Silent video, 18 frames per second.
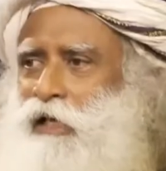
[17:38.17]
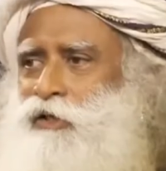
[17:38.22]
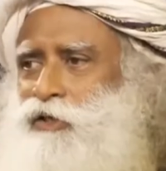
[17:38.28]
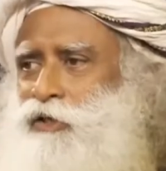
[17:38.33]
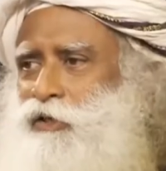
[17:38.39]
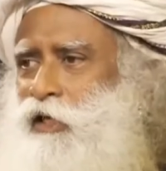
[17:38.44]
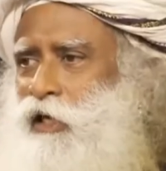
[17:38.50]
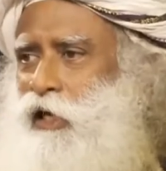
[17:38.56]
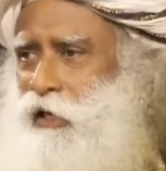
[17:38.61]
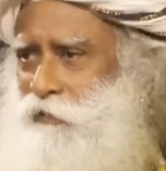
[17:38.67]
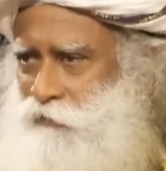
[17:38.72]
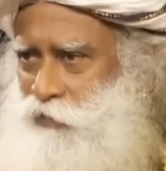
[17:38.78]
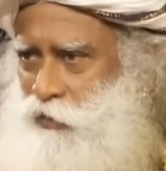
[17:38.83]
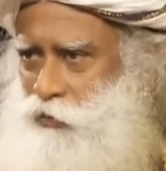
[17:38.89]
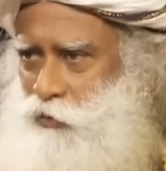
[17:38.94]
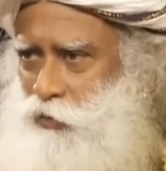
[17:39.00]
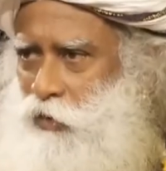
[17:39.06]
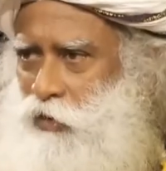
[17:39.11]
the life
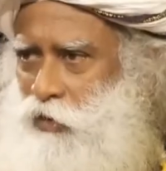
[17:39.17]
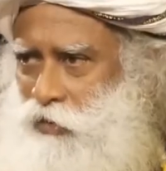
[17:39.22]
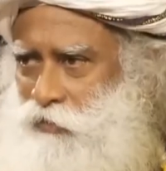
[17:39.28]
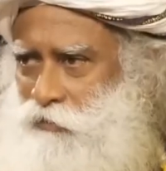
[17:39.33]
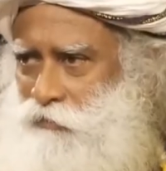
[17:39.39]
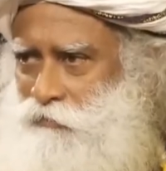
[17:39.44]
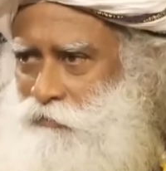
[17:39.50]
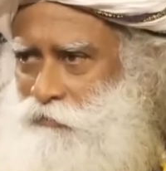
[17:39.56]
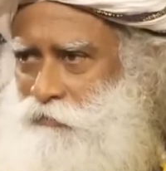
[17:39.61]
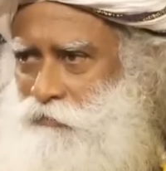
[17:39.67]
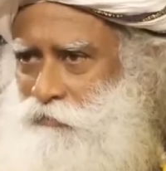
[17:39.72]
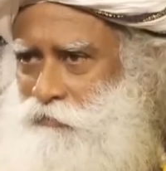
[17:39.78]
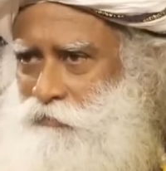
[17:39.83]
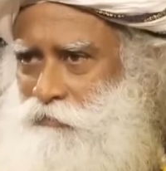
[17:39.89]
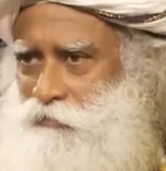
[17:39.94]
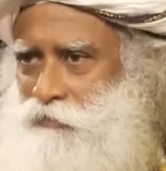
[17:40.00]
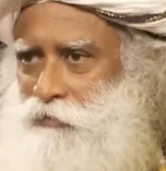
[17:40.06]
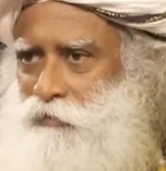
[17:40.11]
that you are,
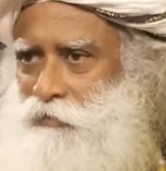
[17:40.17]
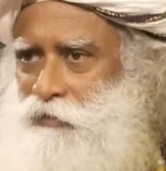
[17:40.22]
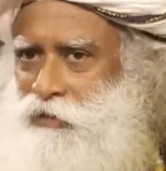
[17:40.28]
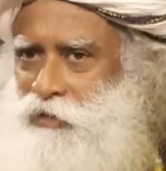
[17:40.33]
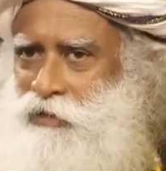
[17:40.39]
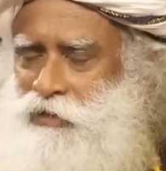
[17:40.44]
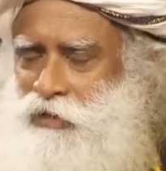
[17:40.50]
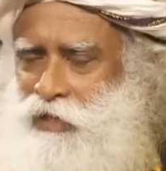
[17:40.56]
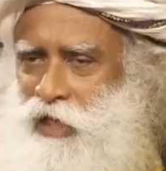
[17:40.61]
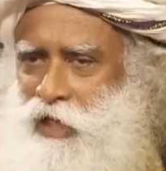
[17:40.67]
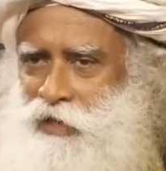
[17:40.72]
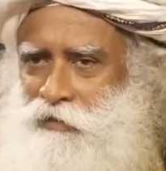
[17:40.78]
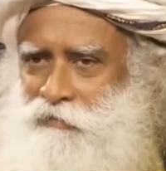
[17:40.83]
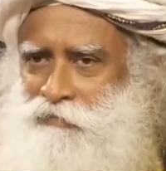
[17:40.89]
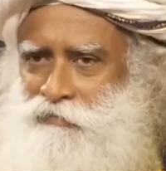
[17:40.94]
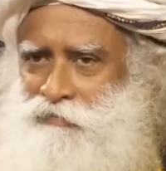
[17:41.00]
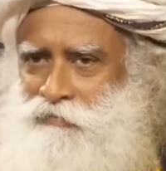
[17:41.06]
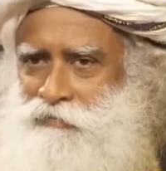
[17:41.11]
this life
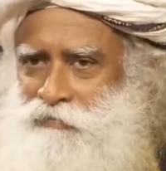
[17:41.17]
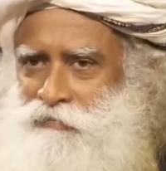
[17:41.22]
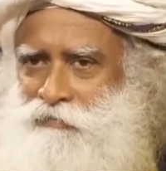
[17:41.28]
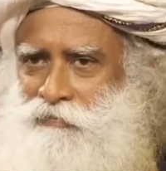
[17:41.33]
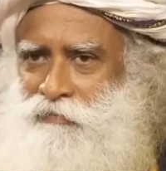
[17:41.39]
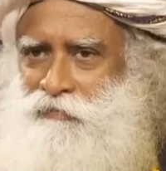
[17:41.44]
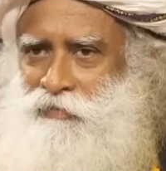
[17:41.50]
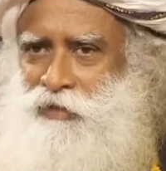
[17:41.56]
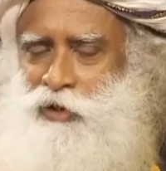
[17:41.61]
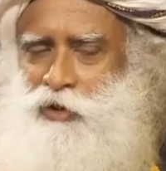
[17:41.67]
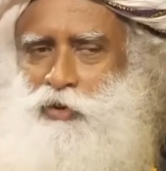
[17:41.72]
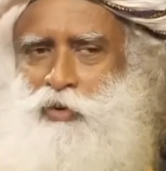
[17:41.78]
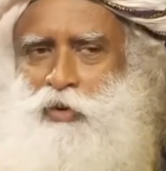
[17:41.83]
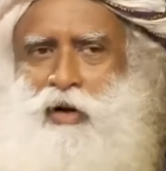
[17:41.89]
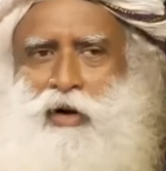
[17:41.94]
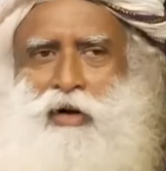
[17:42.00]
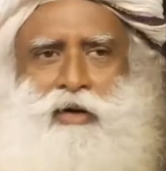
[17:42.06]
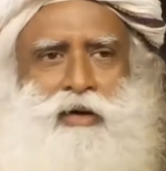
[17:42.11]
that you
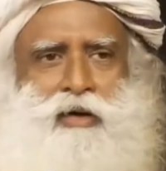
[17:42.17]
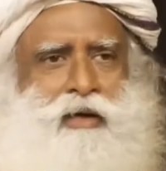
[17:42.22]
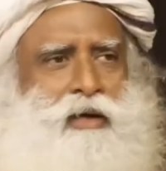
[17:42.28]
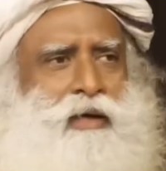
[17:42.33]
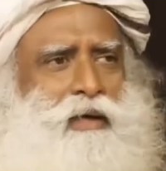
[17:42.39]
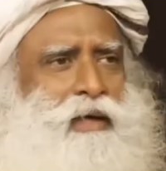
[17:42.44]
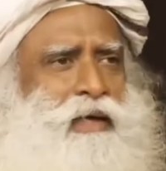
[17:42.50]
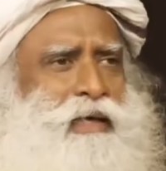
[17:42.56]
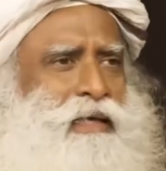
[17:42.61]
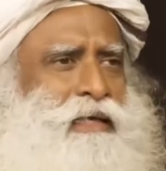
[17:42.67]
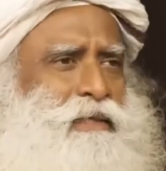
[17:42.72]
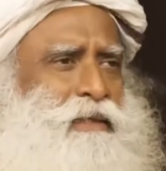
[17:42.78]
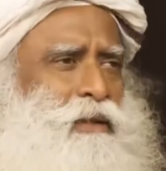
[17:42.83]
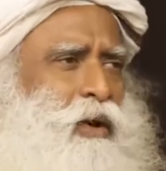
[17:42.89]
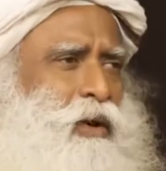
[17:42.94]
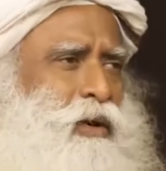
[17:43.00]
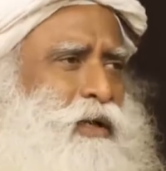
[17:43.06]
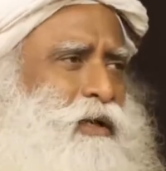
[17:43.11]
are is
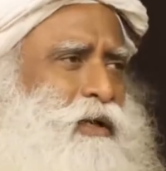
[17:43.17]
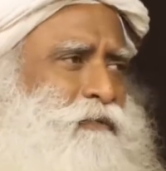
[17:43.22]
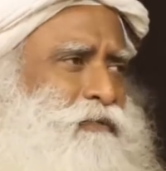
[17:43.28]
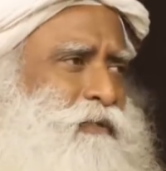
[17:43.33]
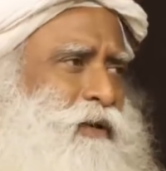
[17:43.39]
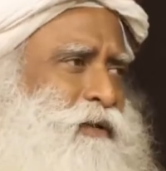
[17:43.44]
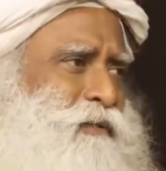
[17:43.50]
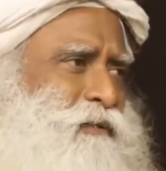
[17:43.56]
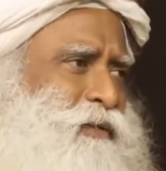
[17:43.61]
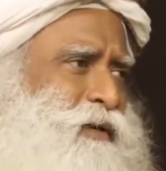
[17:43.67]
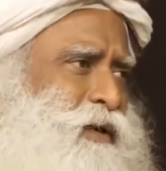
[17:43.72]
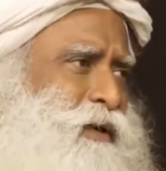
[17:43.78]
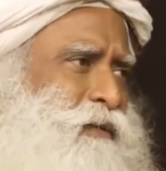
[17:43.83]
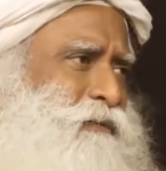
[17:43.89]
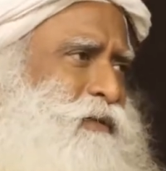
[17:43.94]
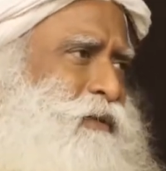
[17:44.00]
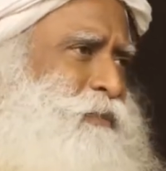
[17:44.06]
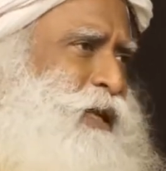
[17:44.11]
not different
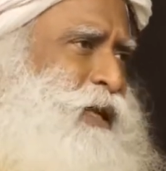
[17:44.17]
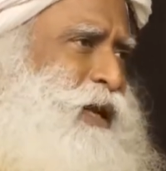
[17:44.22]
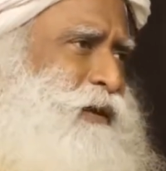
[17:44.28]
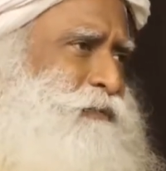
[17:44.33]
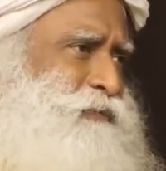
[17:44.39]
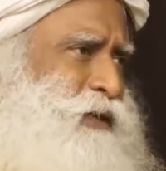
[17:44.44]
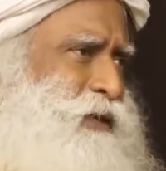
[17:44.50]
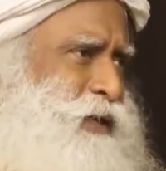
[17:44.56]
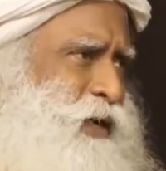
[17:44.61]
from the life that I